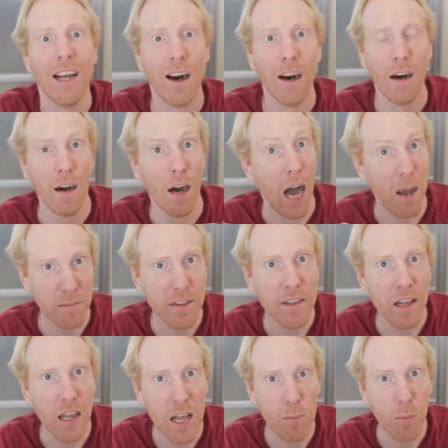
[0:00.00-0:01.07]
I'm
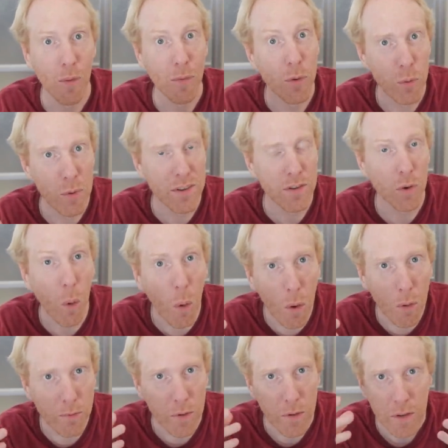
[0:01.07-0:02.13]
still able to
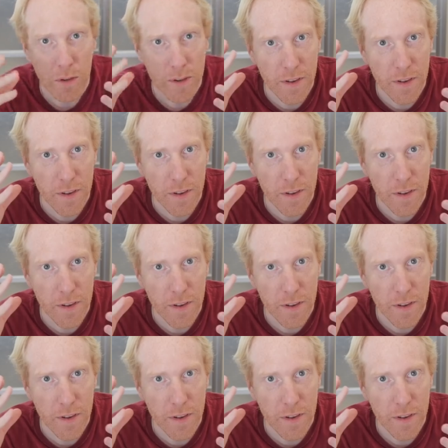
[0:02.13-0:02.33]
resolve